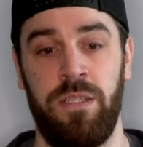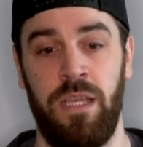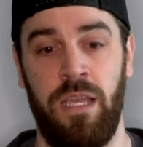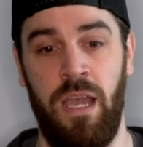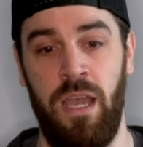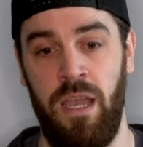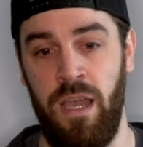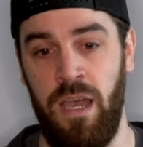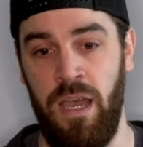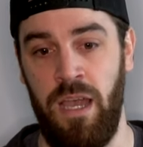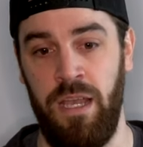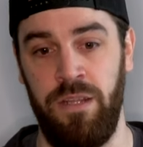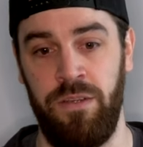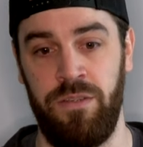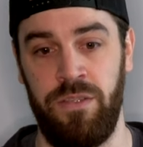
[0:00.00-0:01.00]
Like,
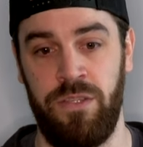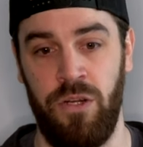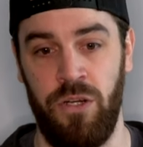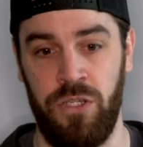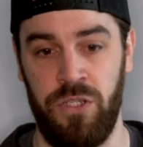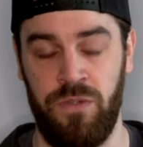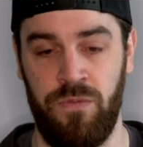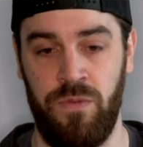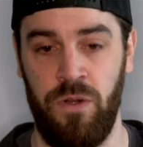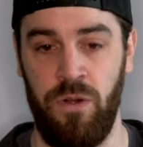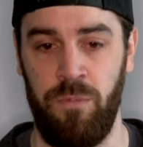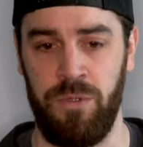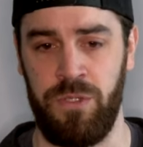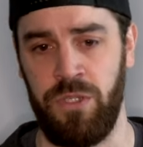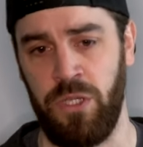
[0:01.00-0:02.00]
I searched for
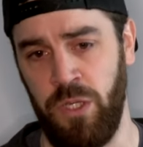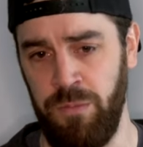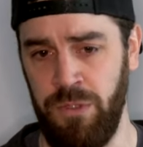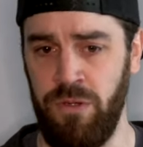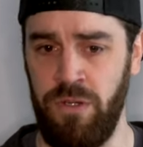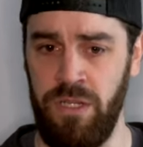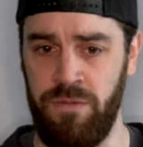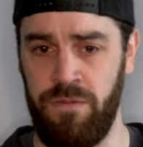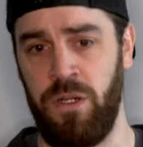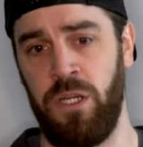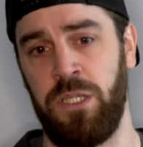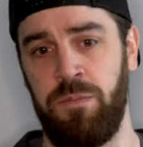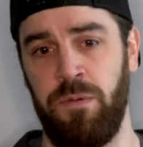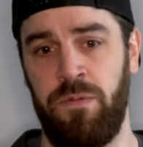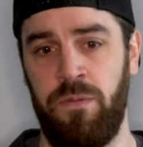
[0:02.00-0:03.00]
almost the community
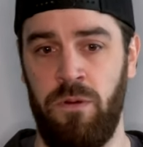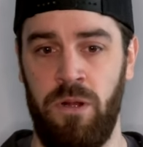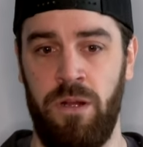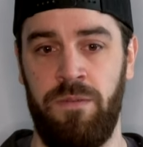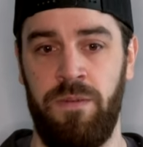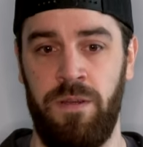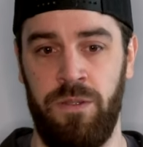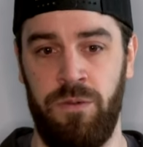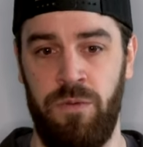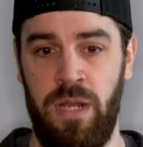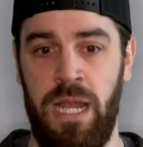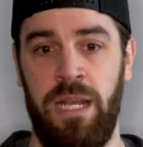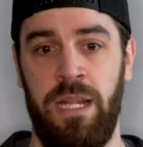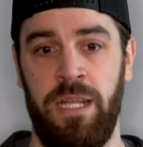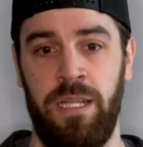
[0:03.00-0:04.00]
first before I found the
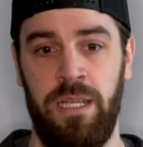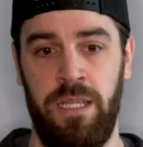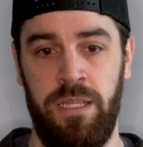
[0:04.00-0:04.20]
riding.